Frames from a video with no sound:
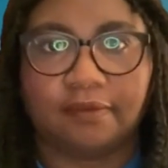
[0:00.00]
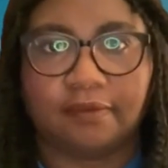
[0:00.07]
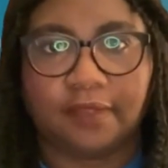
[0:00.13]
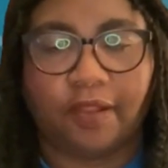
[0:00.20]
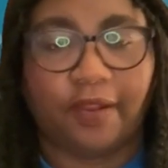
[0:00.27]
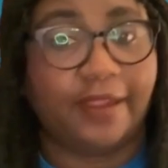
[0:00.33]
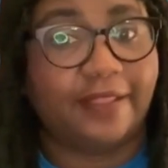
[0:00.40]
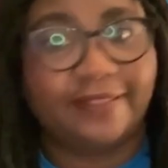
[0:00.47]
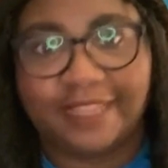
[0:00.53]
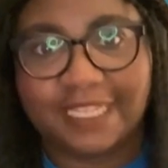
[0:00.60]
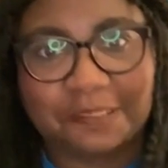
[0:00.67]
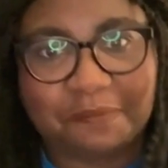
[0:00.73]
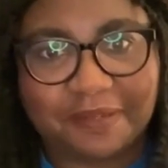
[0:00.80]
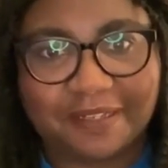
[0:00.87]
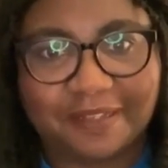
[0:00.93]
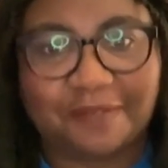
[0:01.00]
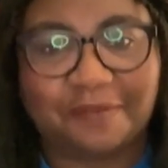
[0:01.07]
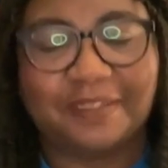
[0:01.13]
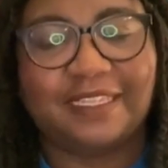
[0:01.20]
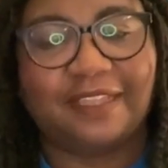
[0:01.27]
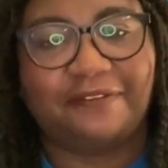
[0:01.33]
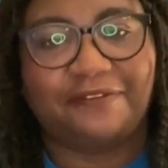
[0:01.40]
All right, this book
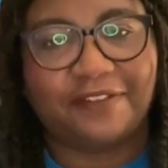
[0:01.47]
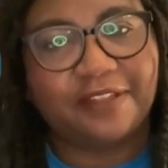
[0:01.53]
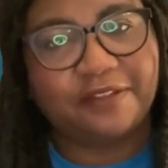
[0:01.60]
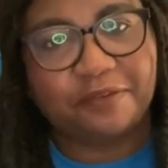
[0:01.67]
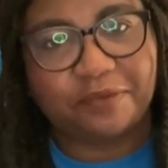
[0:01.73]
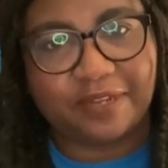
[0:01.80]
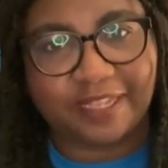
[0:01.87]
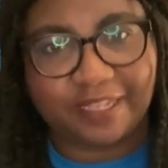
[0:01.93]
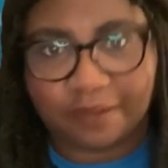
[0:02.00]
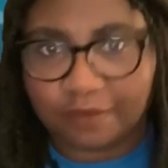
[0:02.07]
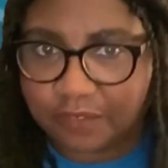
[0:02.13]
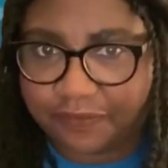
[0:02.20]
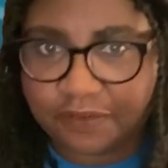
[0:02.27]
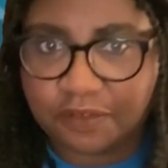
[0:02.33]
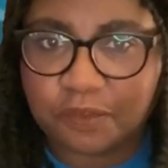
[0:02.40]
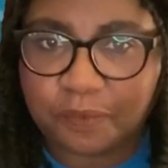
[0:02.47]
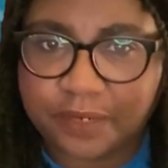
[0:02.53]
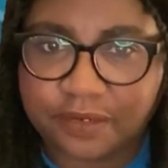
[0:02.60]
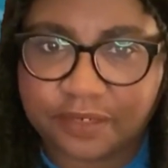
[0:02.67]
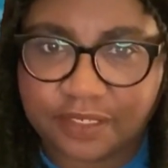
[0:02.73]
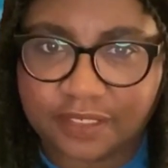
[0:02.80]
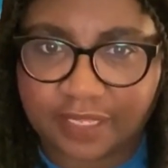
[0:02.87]
was a fun read, which feels
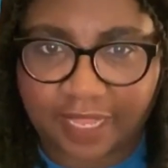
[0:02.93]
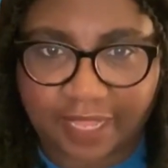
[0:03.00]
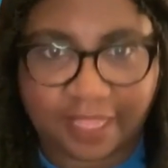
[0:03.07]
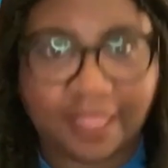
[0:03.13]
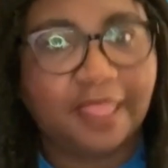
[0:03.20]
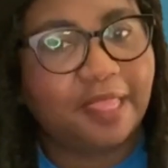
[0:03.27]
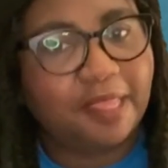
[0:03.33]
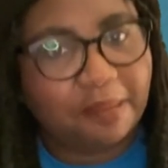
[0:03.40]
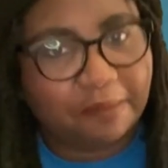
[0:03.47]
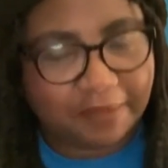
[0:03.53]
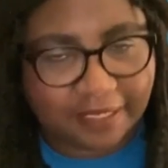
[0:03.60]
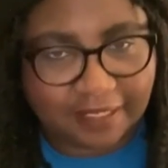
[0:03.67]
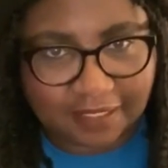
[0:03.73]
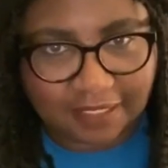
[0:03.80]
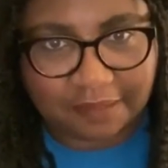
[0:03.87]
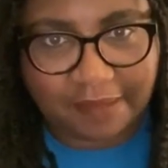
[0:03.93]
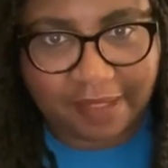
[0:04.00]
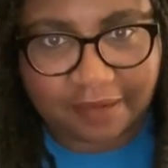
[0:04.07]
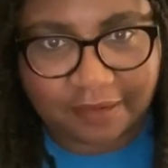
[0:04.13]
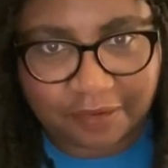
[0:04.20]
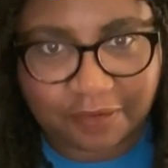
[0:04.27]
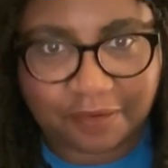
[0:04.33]
weird to say because it's about
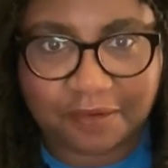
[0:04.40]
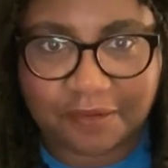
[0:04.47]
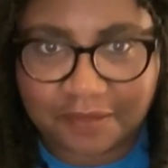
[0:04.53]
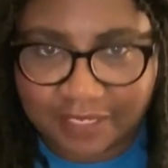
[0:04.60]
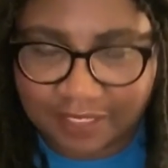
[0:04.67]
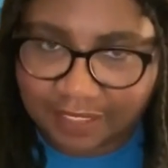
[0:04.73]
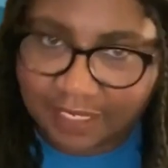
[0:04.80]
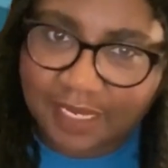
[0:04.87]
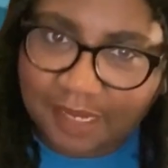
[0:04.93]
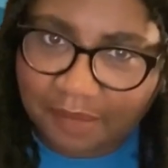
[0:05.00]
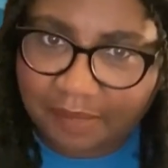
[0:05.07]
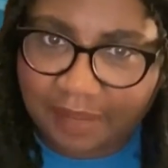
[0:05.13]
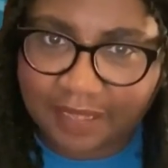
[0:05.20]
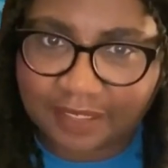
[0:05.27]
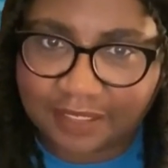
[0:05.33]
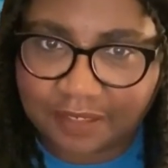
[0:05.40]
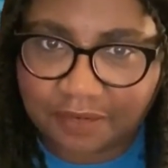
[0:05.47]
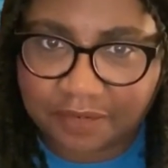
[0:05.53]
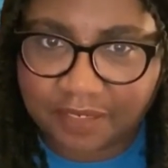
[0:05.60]
a girl who gets kidnapped by a serial